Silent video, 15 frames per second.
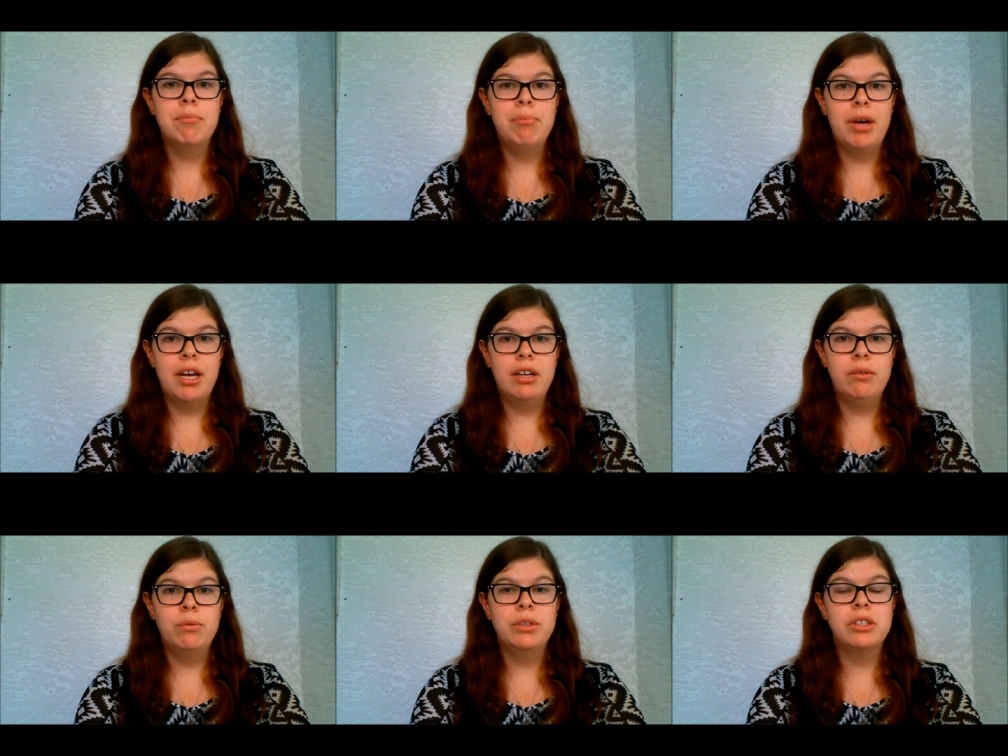
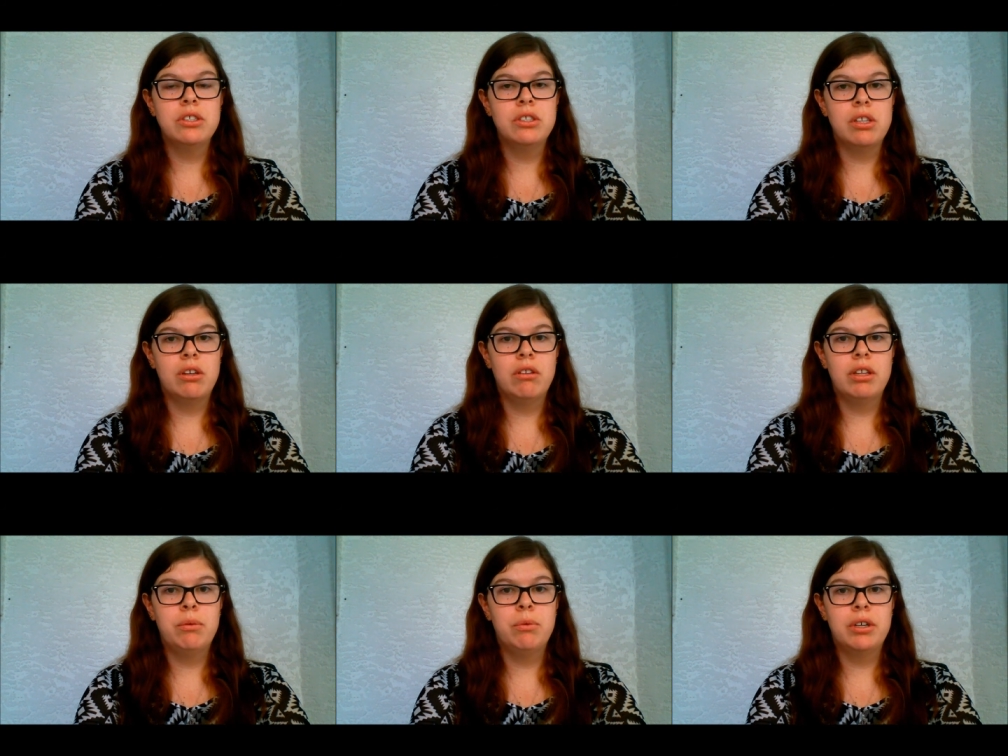but we are
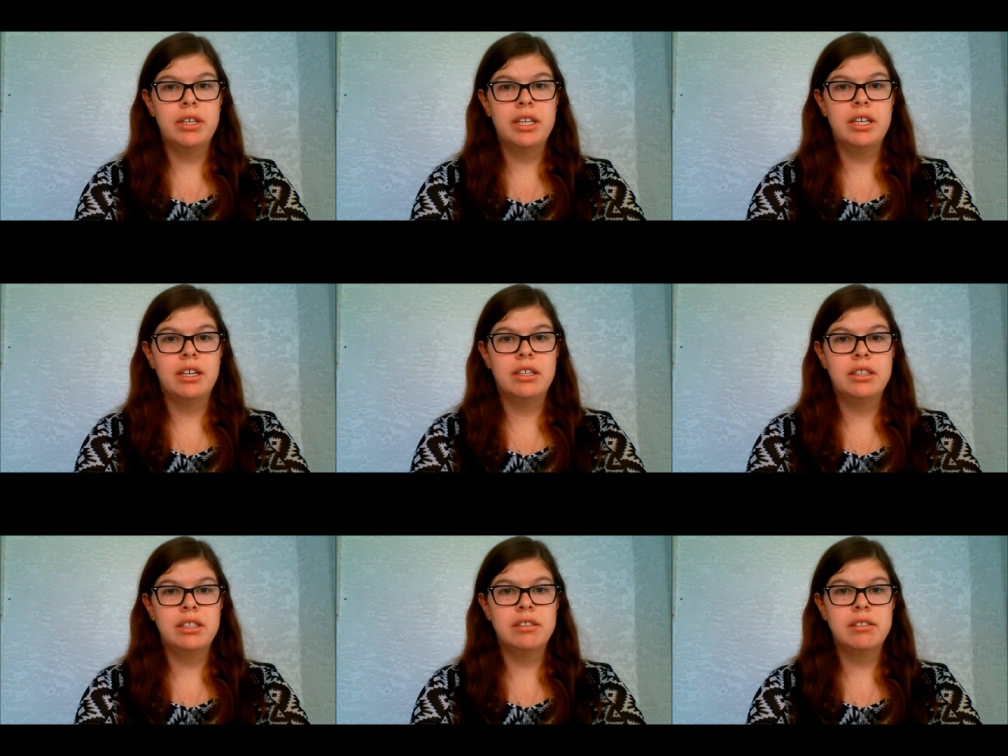slowly working
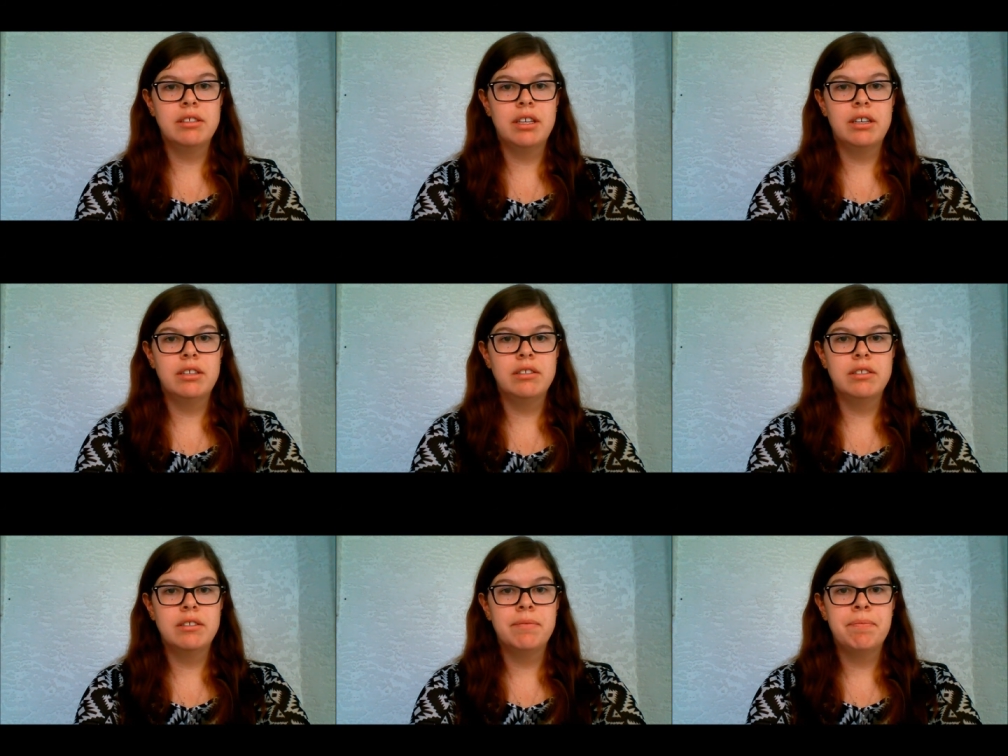on these
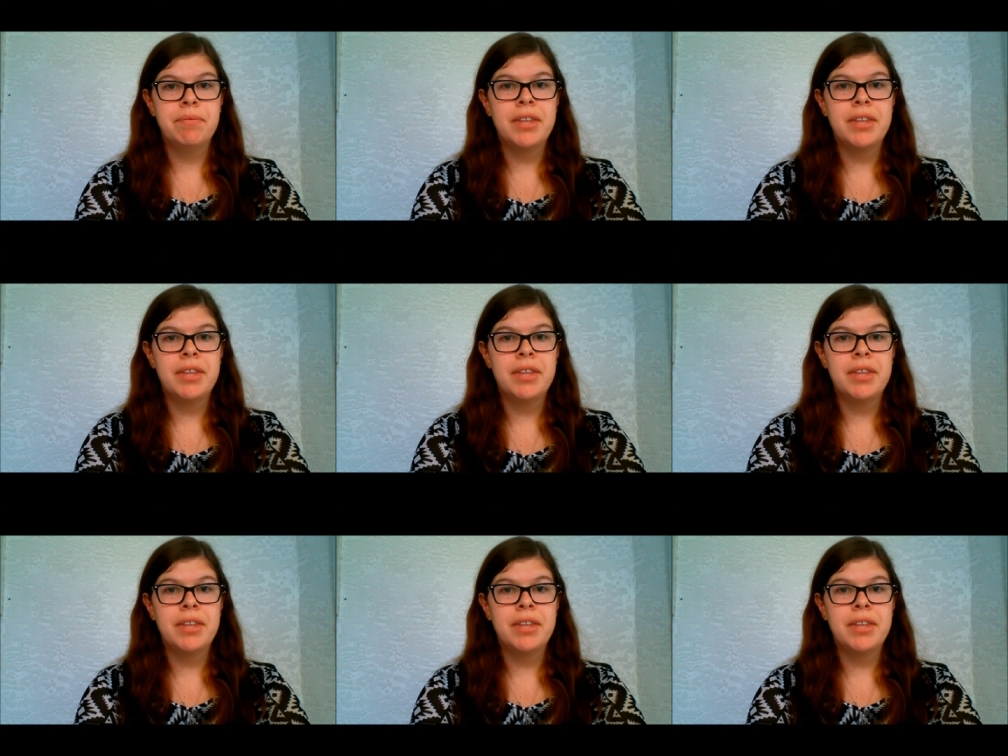skills.